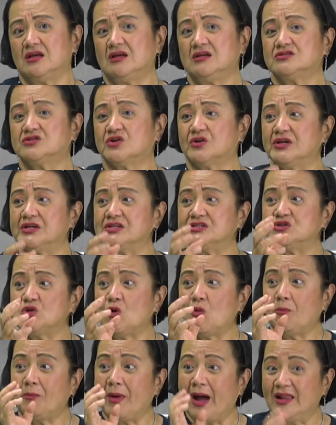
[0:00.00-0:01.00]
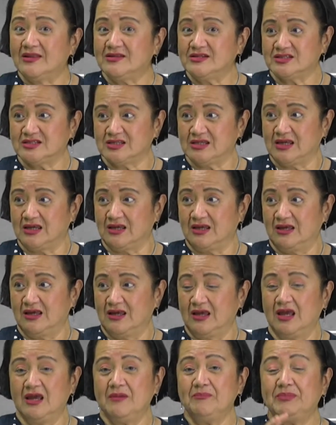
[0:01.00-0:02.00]
there is no policy
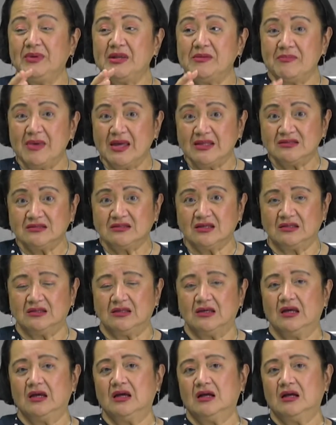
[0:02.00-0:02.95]
implemented